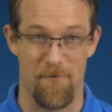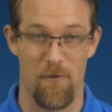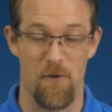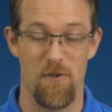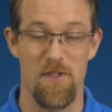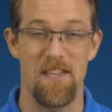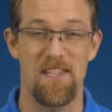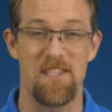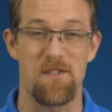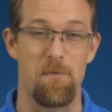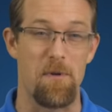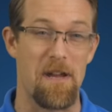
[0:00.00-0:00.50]
for
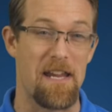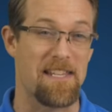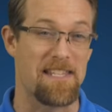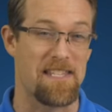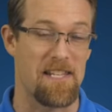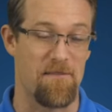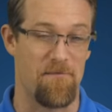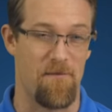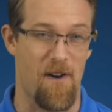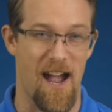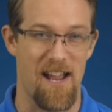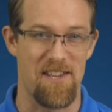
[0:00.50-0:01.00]
this week's
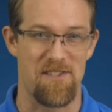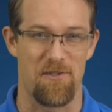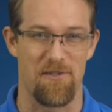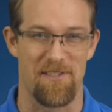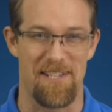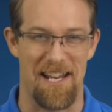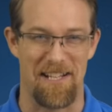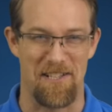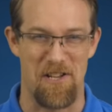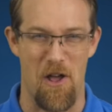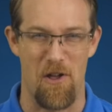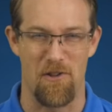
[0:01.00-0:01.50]
Advisor
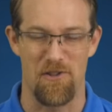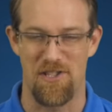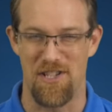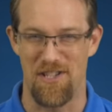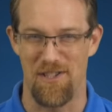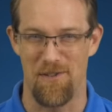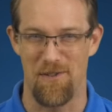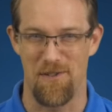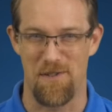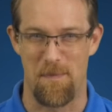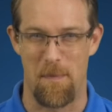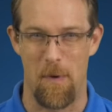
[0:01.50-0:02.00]
Technology
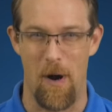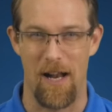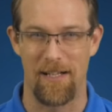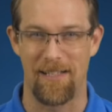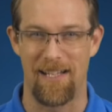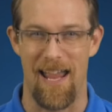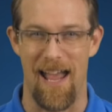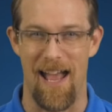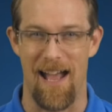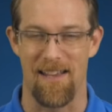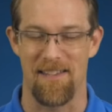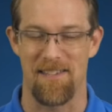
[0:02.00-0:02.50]
News
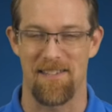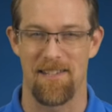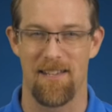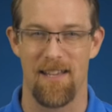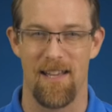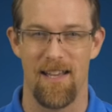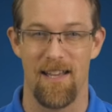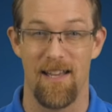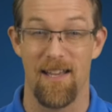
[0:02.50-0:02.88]
broadcast.